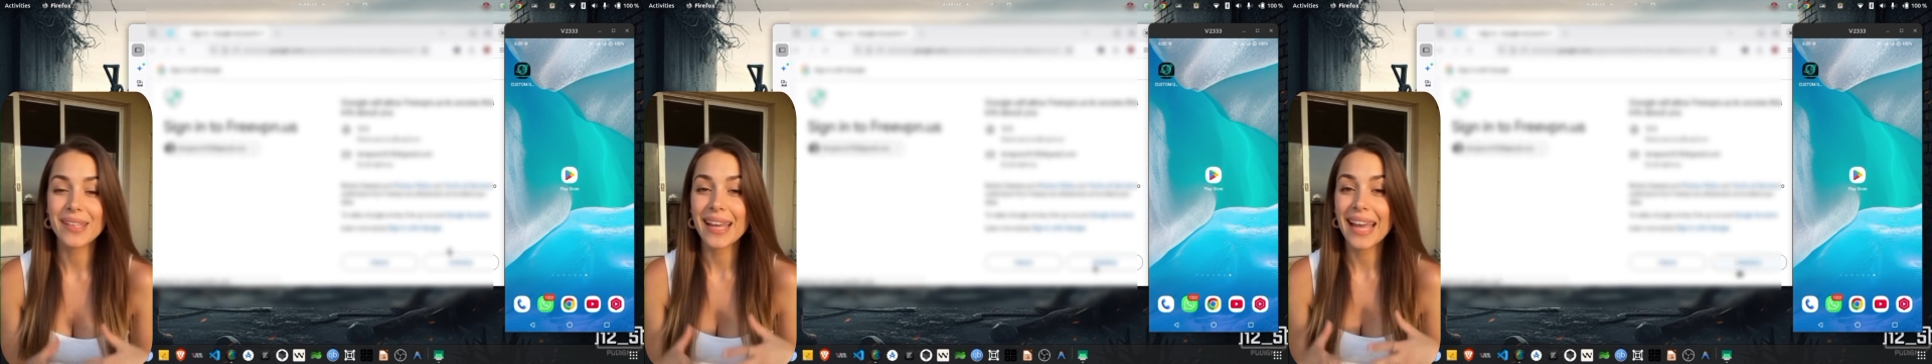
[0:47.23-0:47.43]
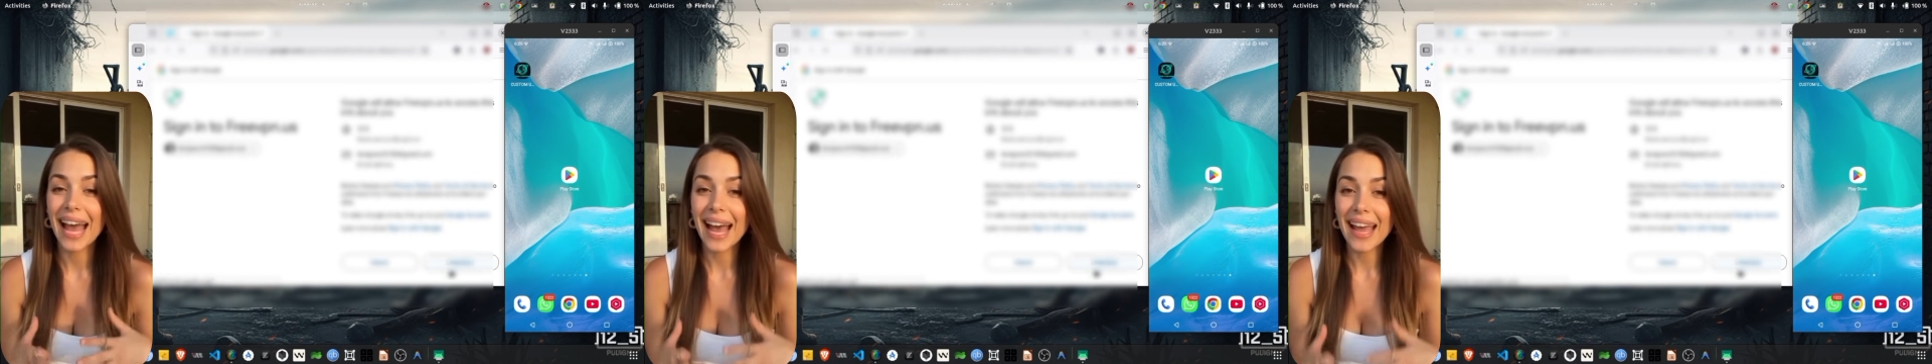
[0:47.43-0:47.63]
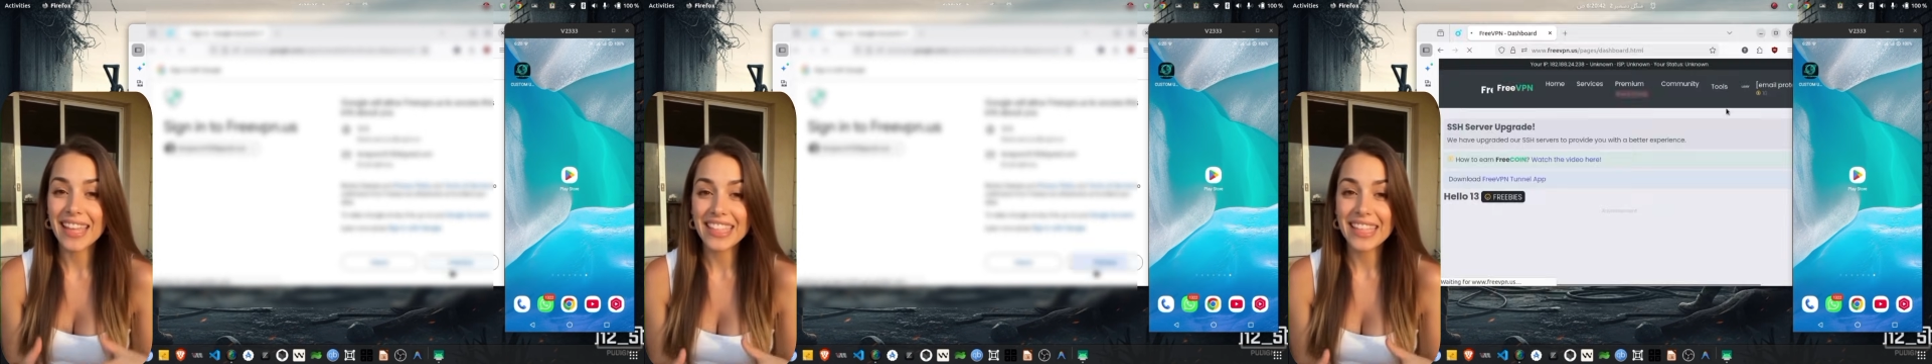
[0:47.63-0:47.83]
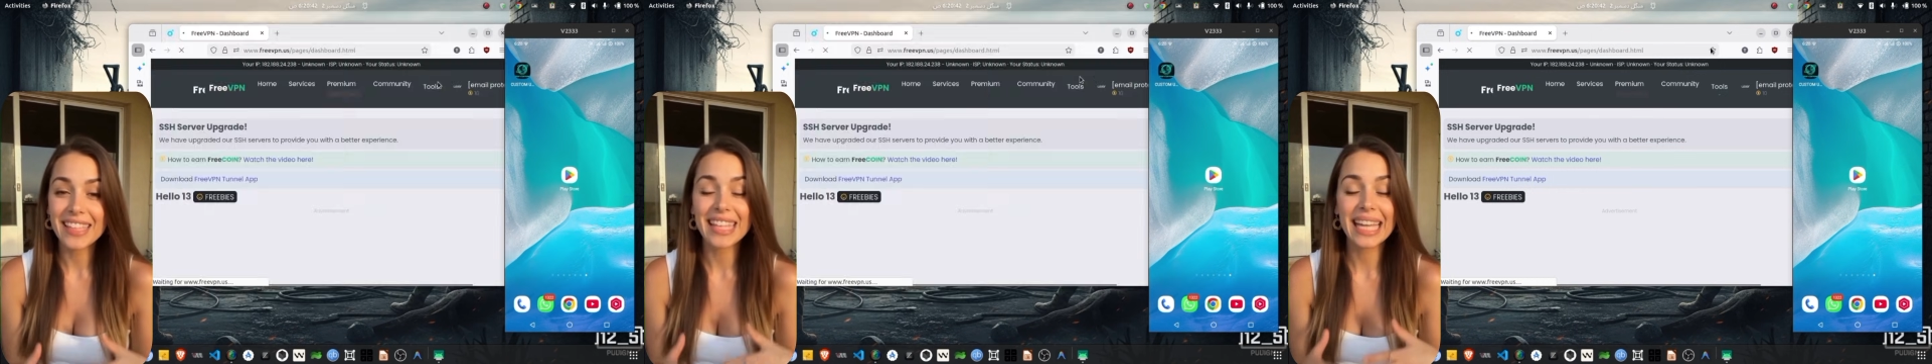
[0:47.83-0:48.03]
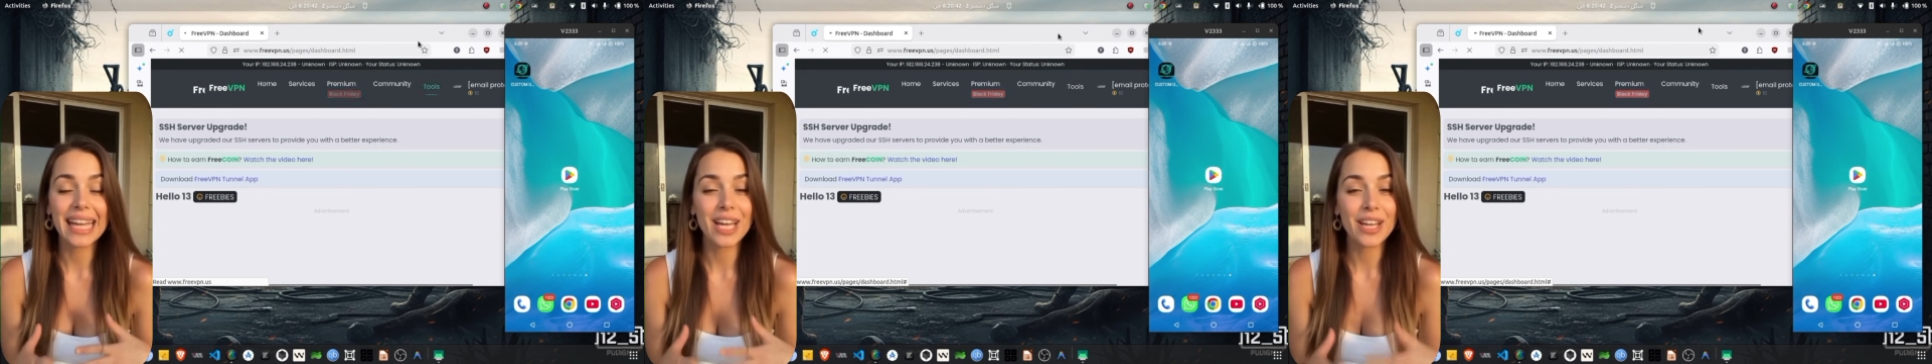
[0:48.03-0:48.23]
Next,
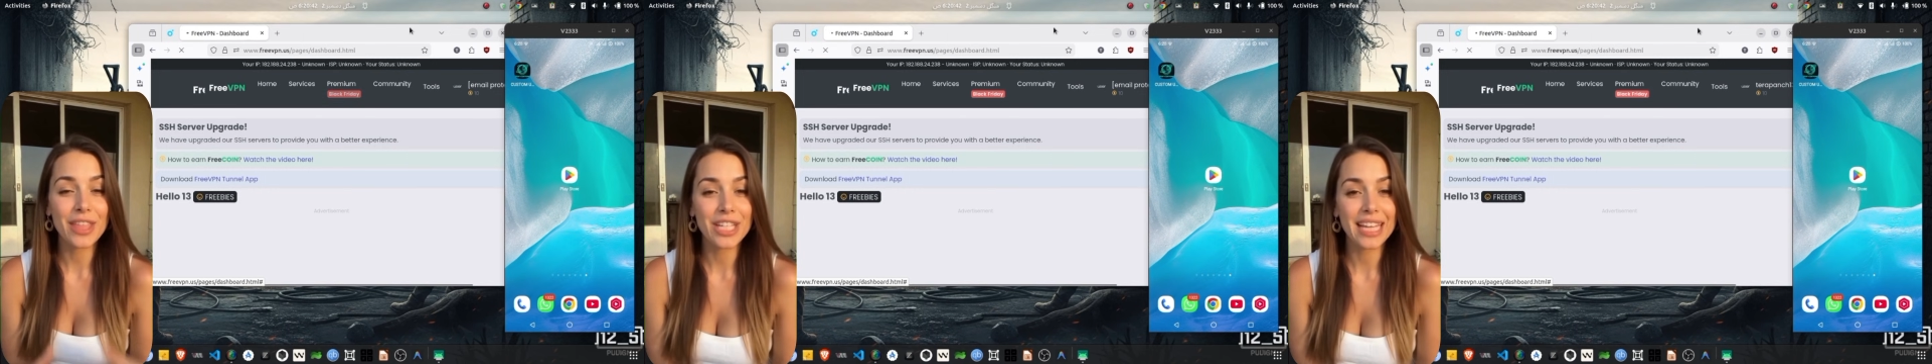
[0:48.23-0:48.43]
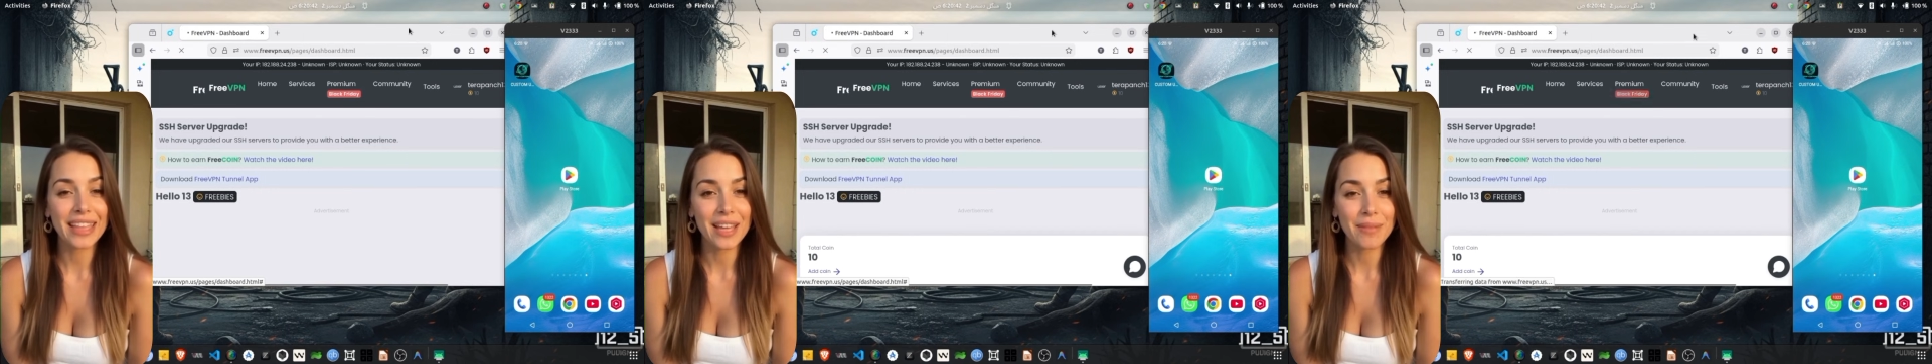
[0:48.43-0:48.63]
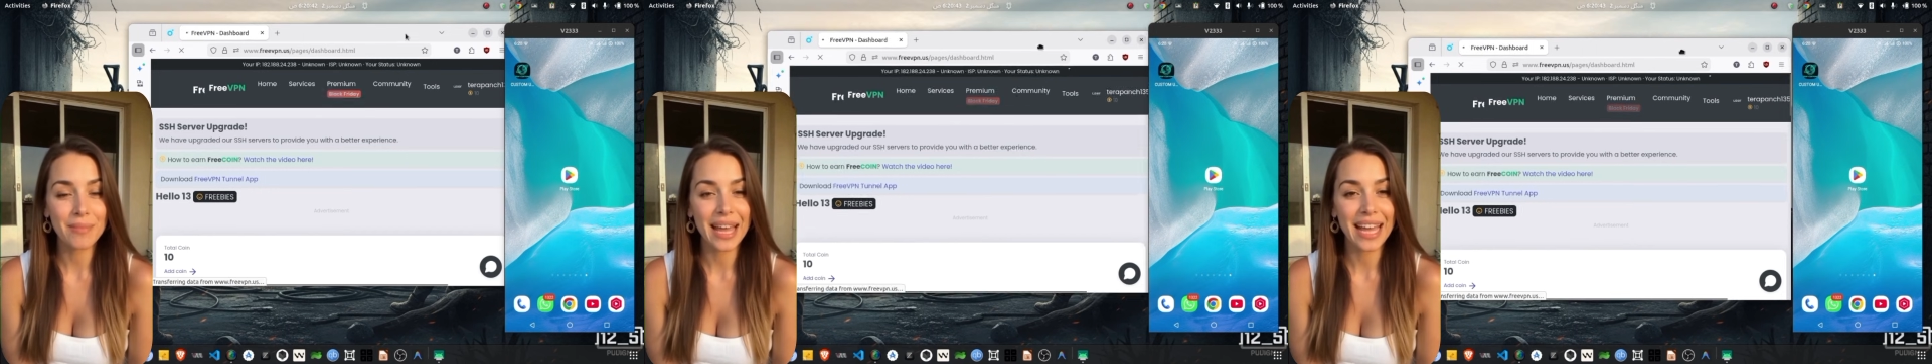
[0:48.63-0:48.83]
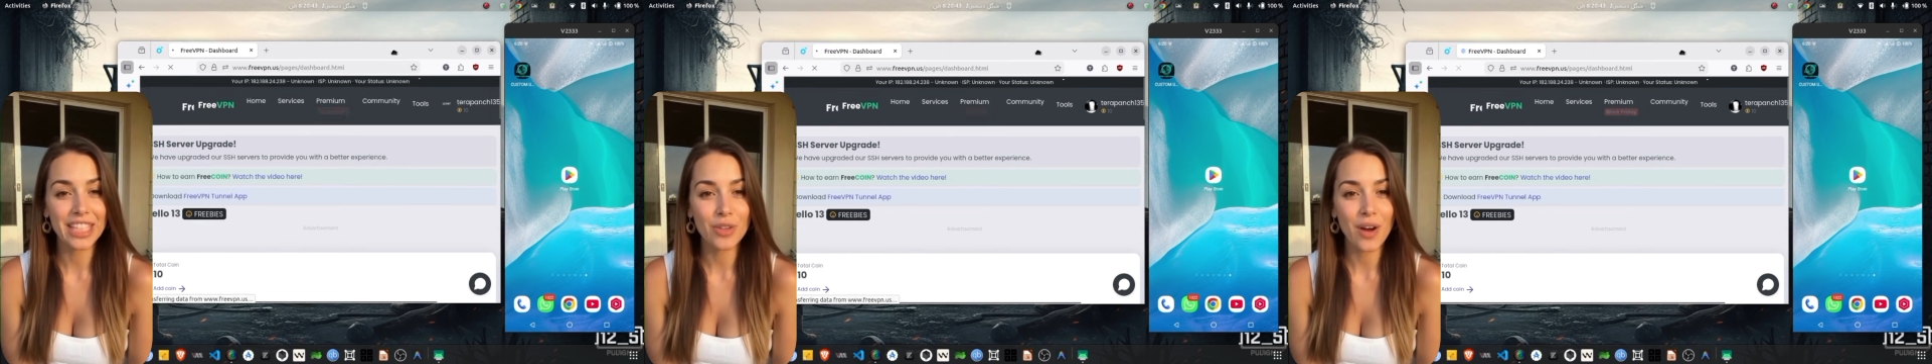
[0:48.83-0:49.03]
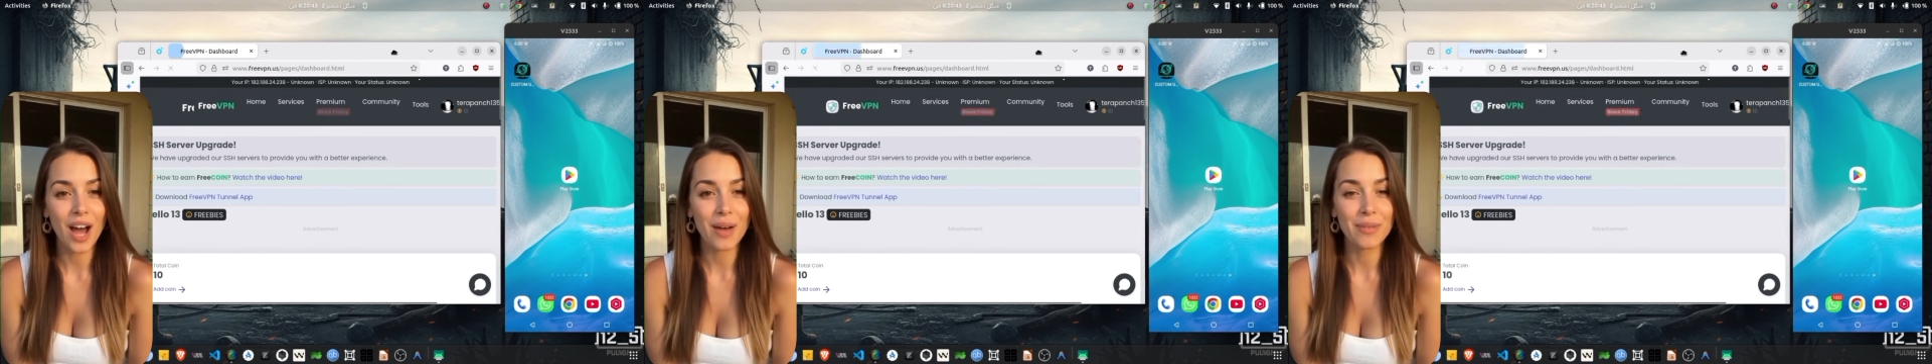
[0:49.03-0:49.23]
take a look at the
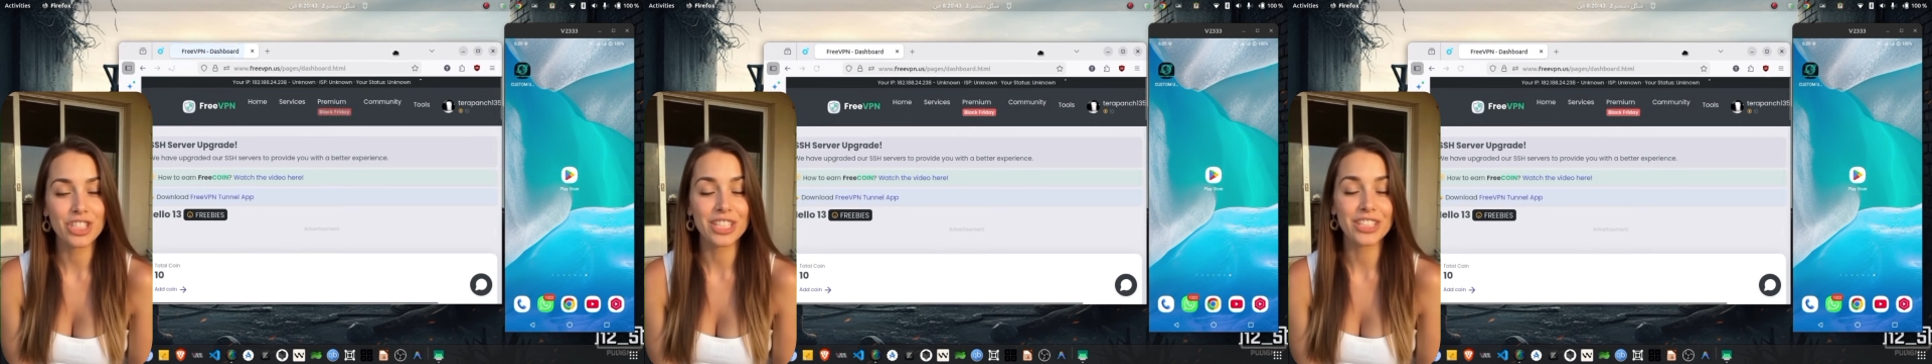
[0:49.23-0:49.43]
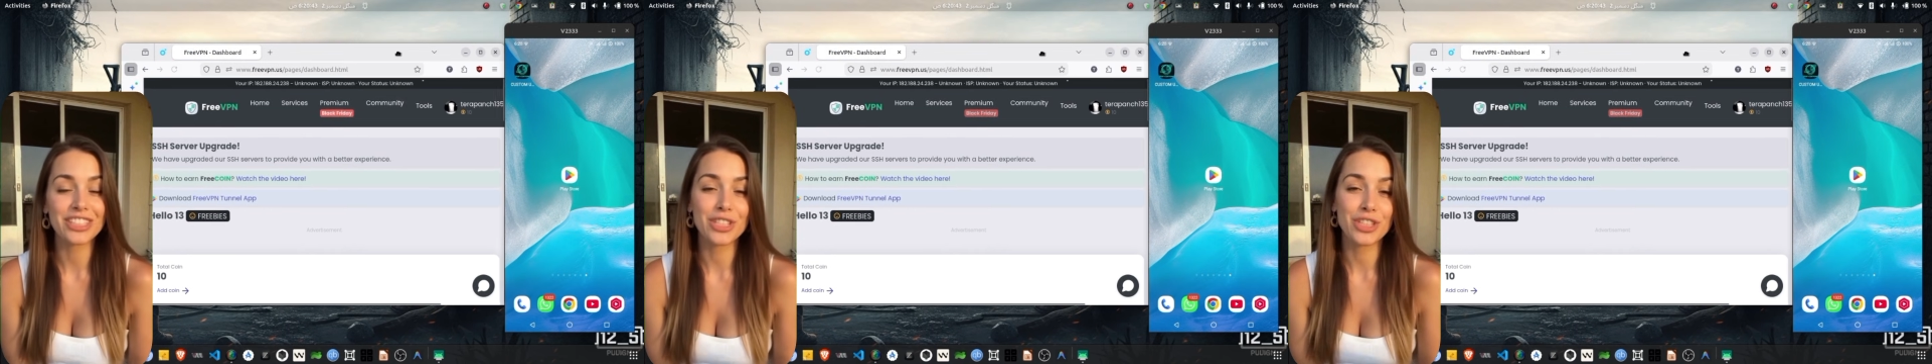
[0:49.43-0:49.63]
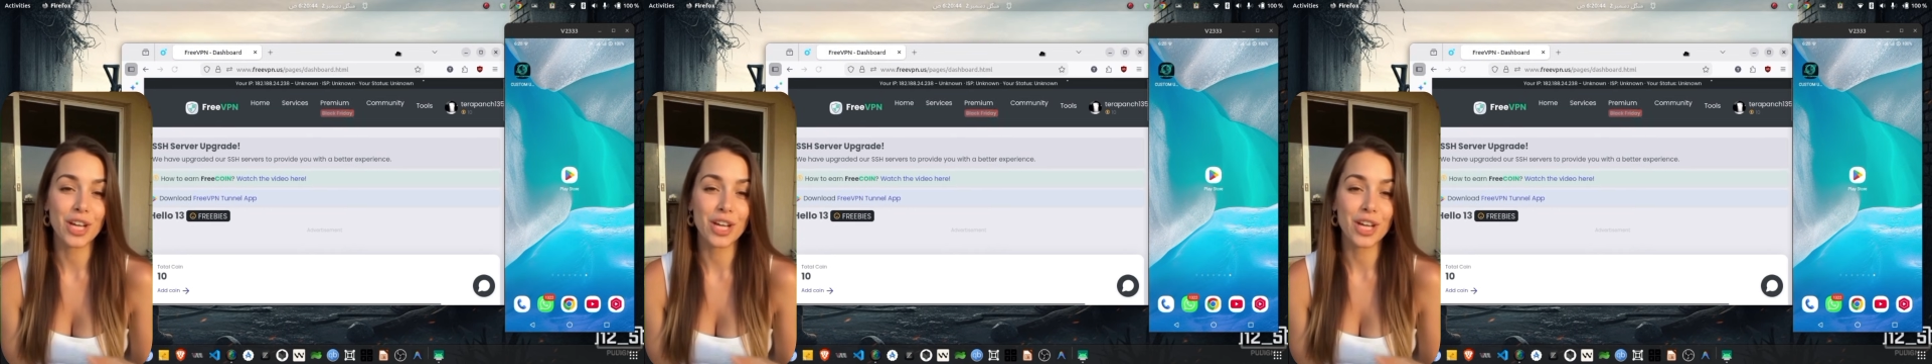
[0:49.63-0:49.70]
menu options